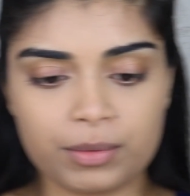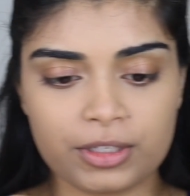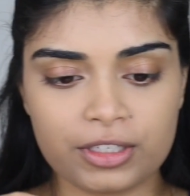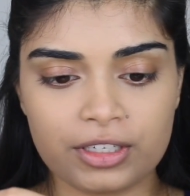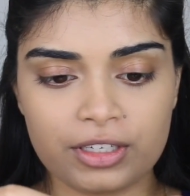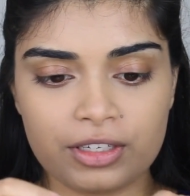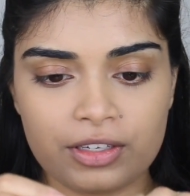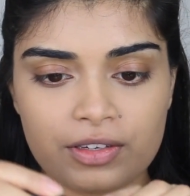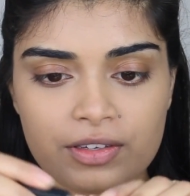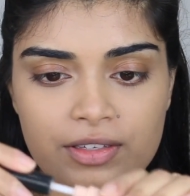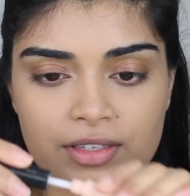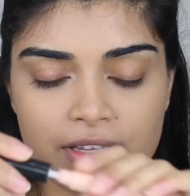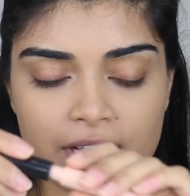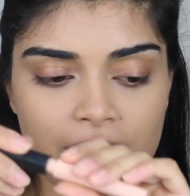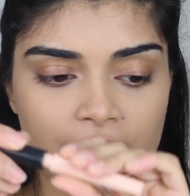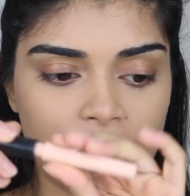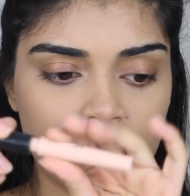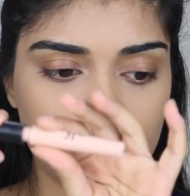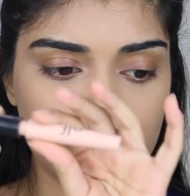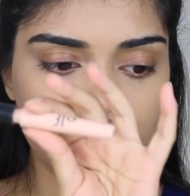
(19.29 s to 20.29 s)
I'm just going to use the
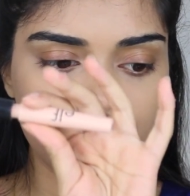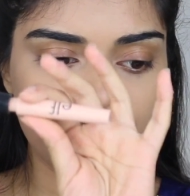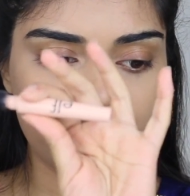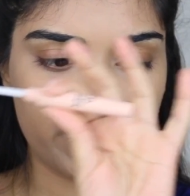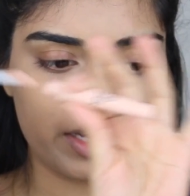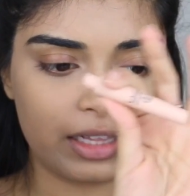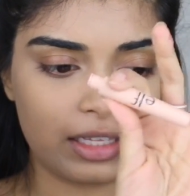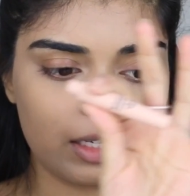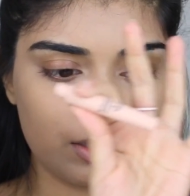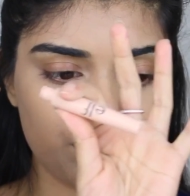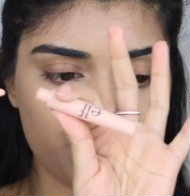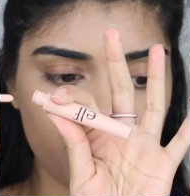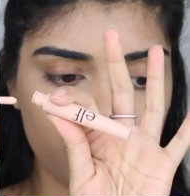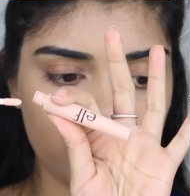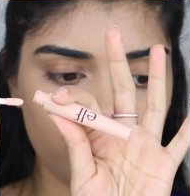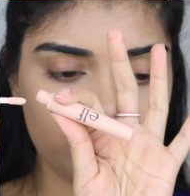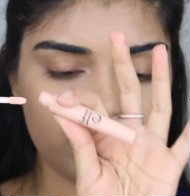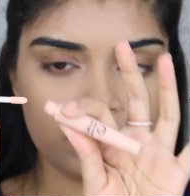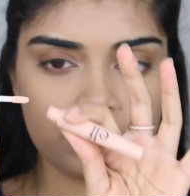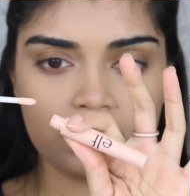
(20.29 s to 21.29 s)
e.l.f. eyelid
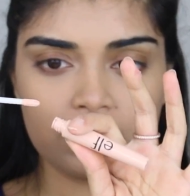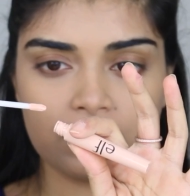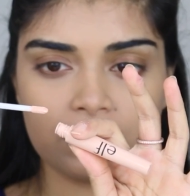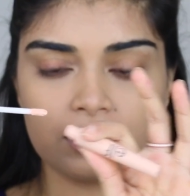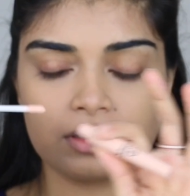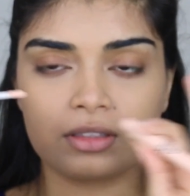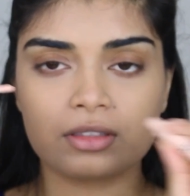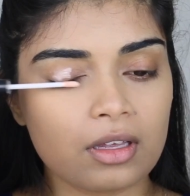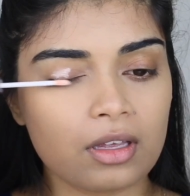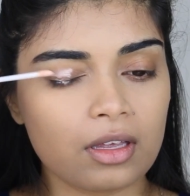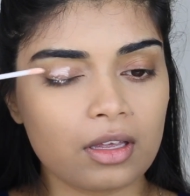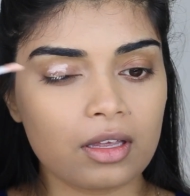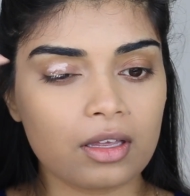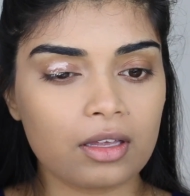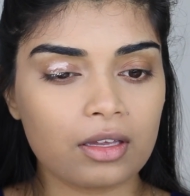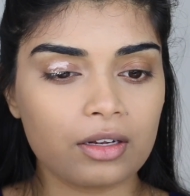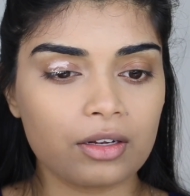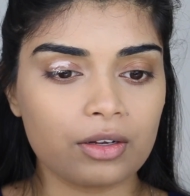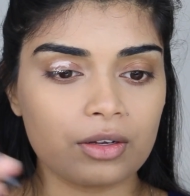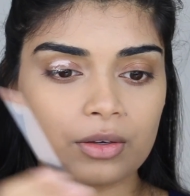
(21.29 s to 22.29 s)
primer.
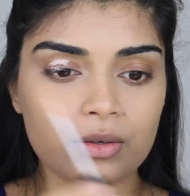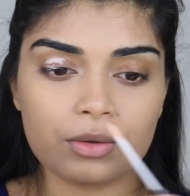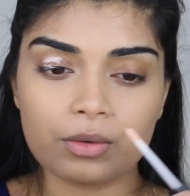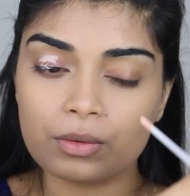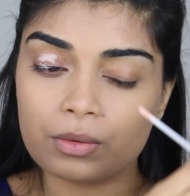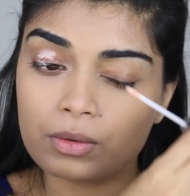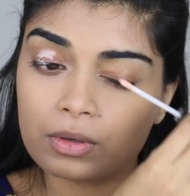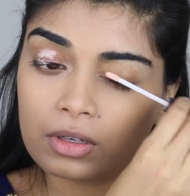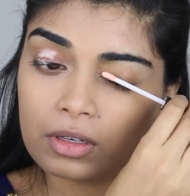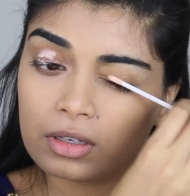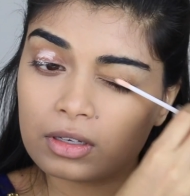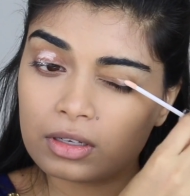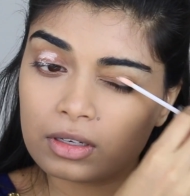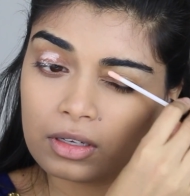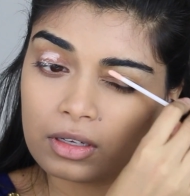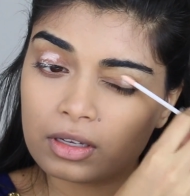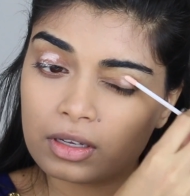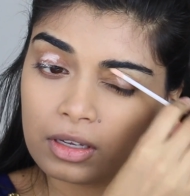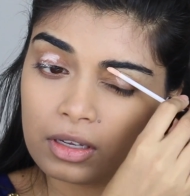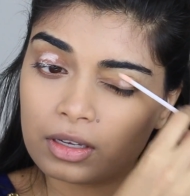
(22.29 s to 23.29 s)
And oh,
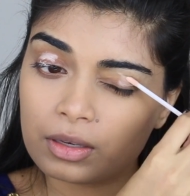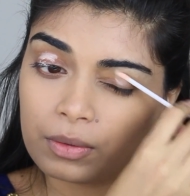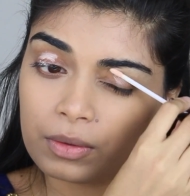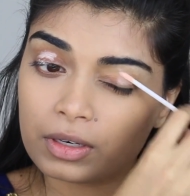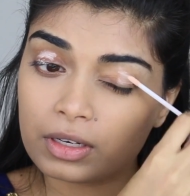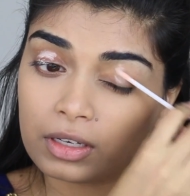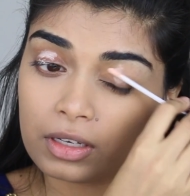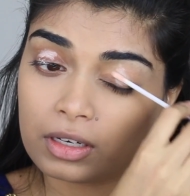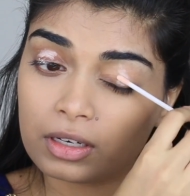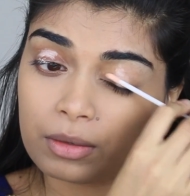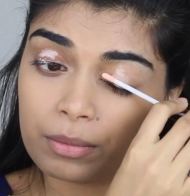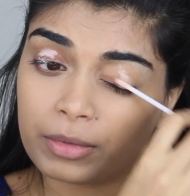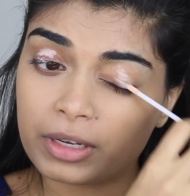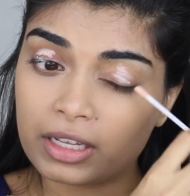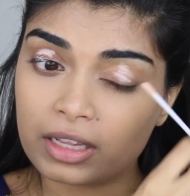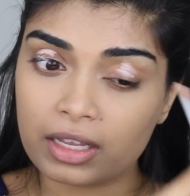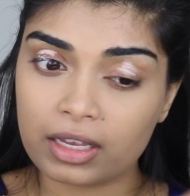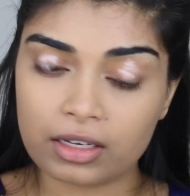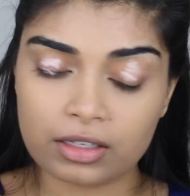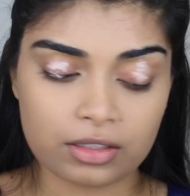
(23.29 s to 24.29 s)
I hate when I get on
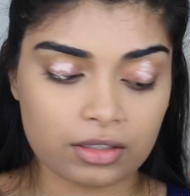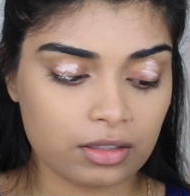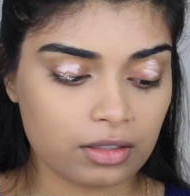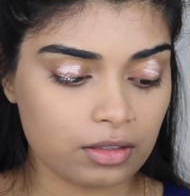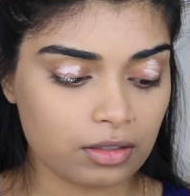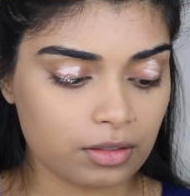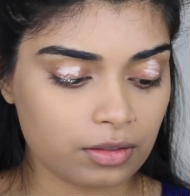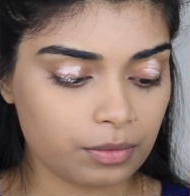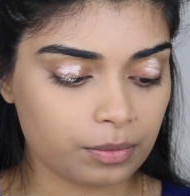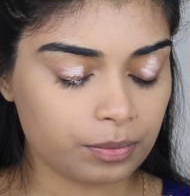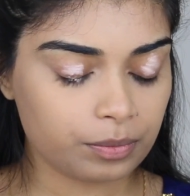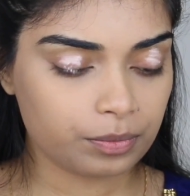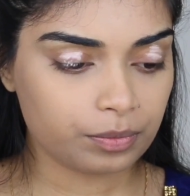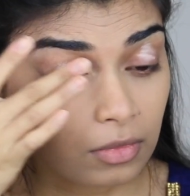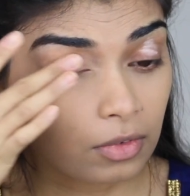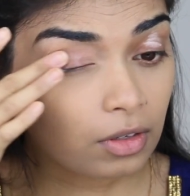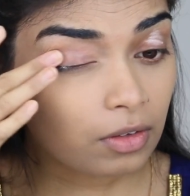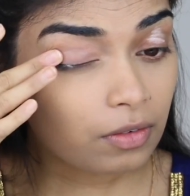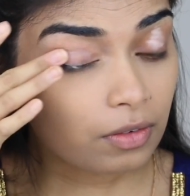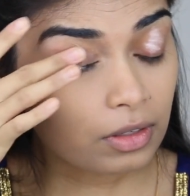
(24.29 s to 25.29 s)
my lashes.
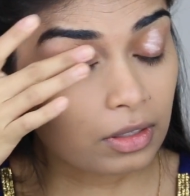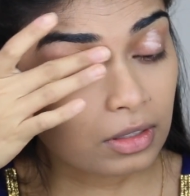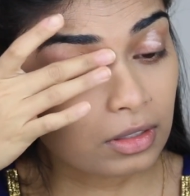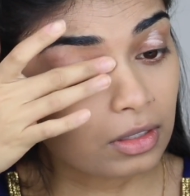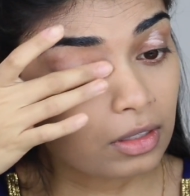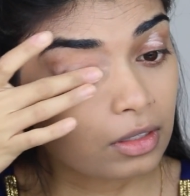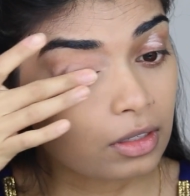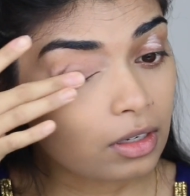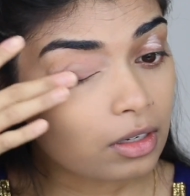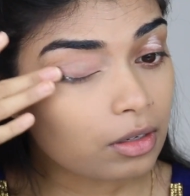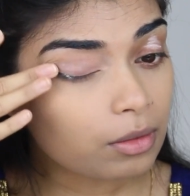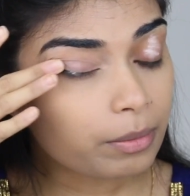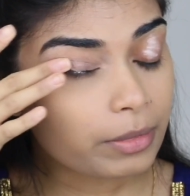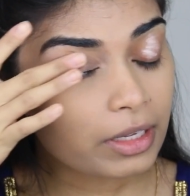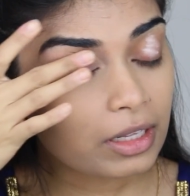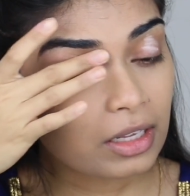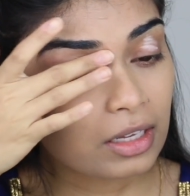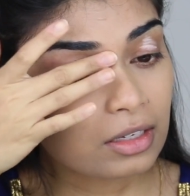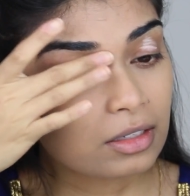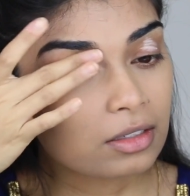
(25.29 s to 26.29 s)
I really did get on
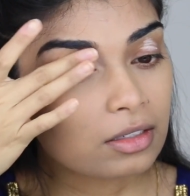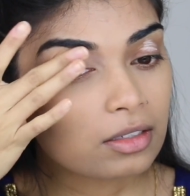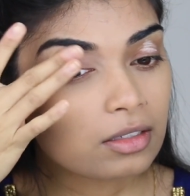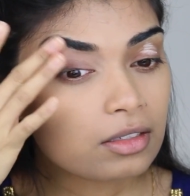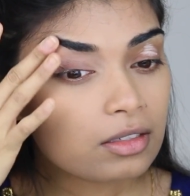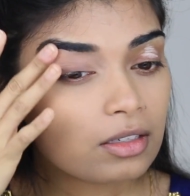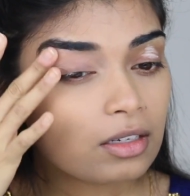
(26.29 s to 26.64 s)
my lashes